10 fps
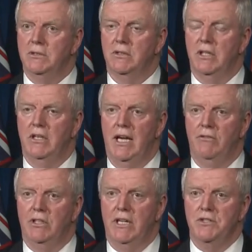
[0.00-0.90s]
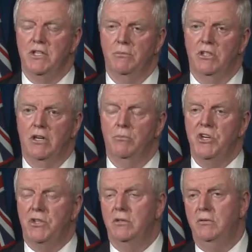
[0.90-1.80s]
So there you have it, ladies and gentlemen. Our
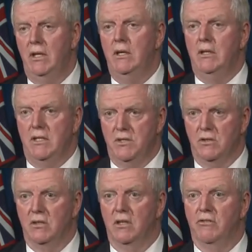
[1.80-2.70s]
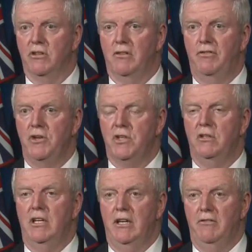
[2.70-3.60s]
mission is to deliver an
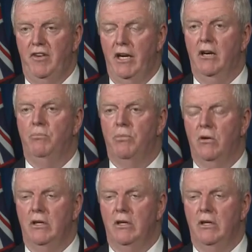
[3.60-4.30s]
efficient and fair